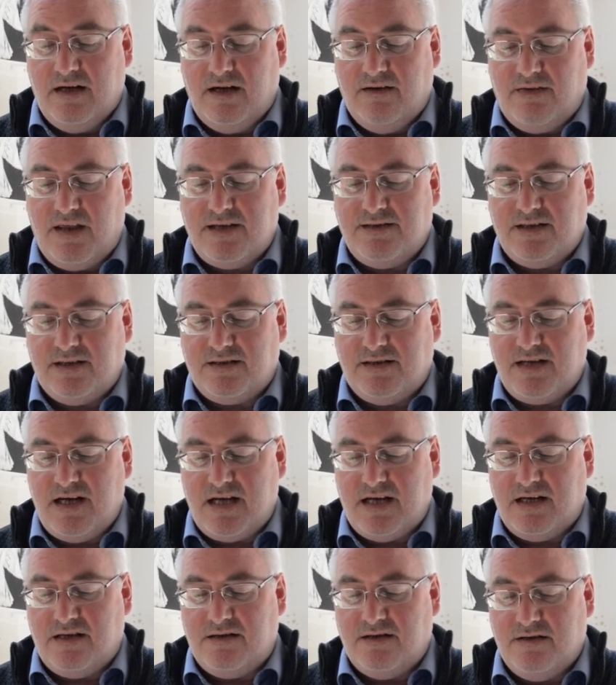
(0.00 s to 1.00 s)
If they
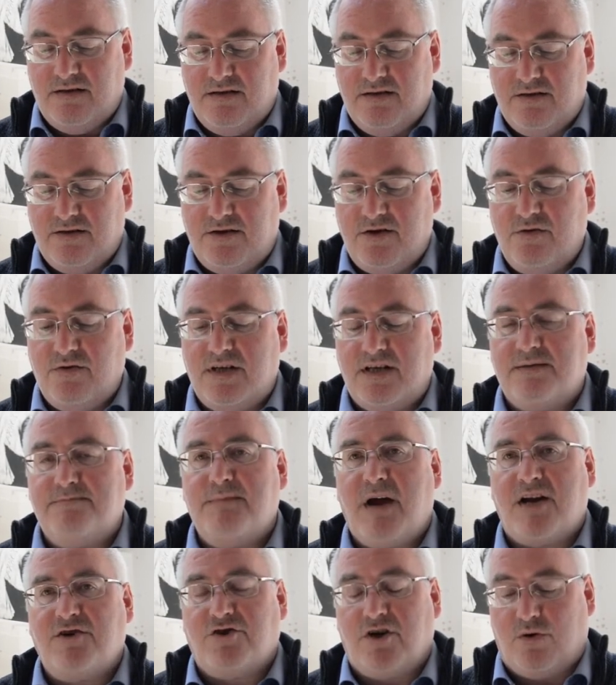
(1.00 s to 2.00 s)
succeed, soon its
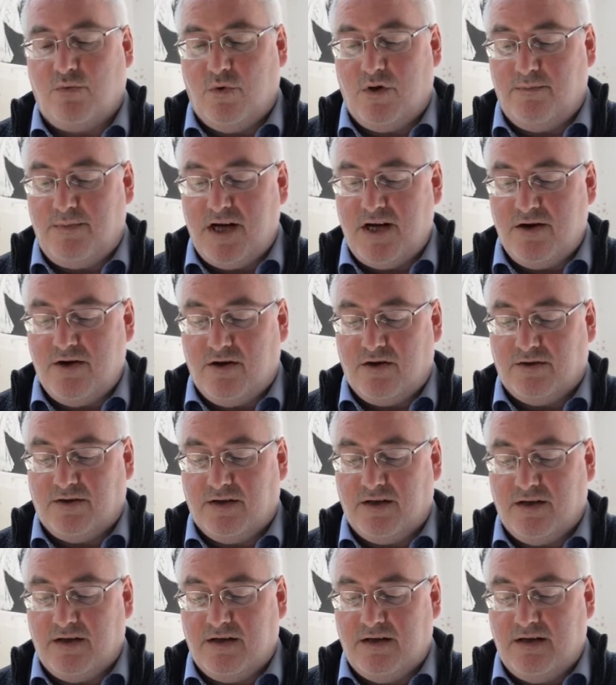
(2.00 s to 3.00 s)
magic will be
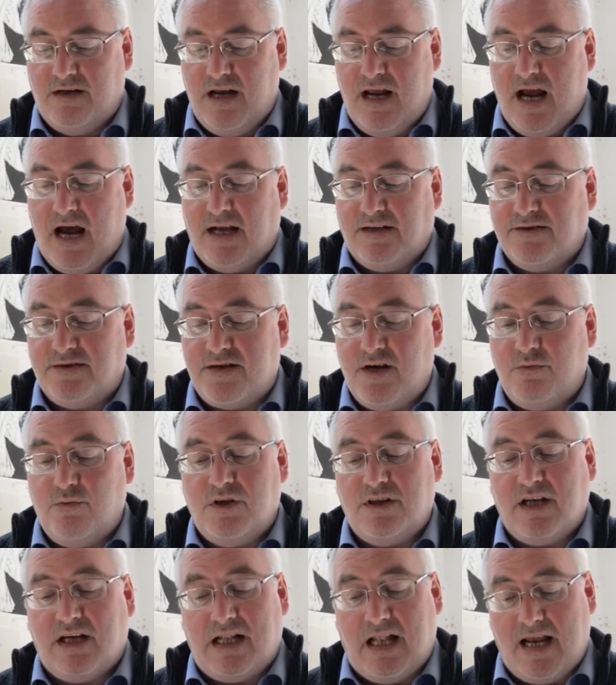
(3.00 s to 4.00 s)
gone, and so
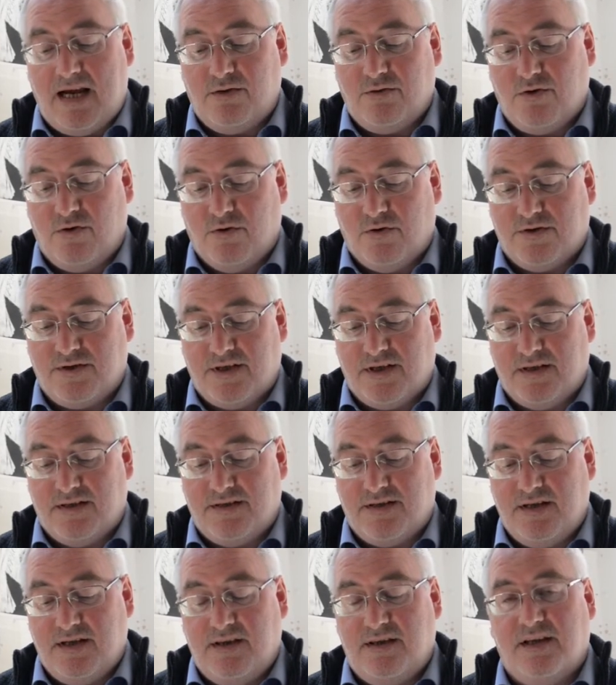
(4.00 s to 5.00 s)
will the cloud
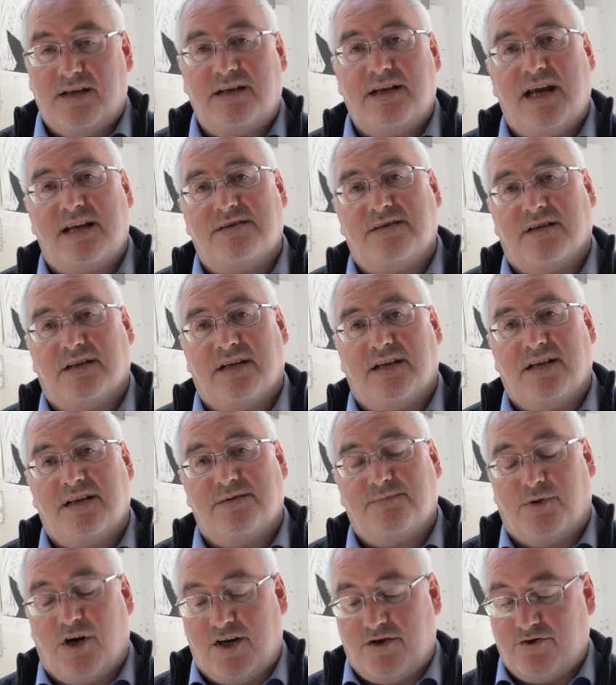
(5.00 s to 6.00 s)
horses that nestle in
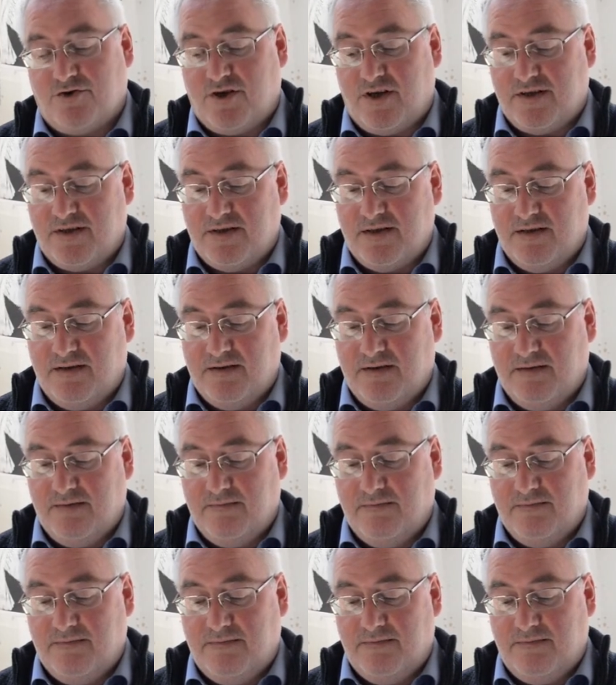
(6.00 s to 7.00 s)
its branches.
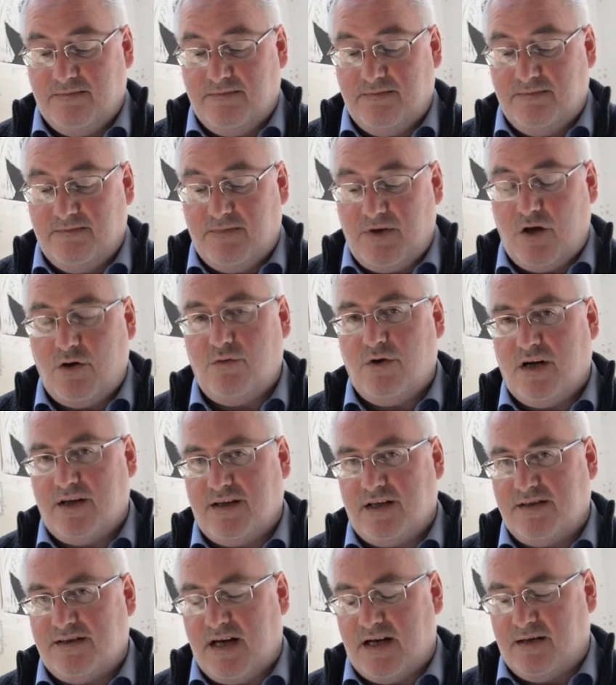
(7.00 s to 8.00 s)
Who are
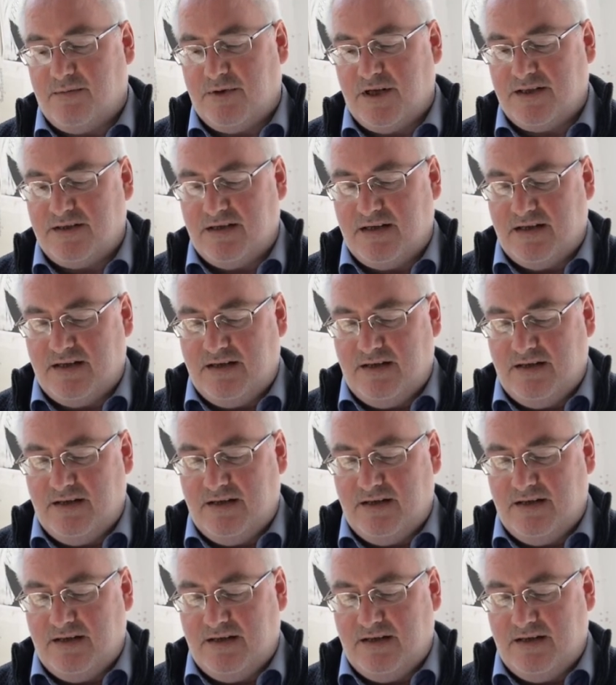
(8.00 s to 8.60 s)
these enemies?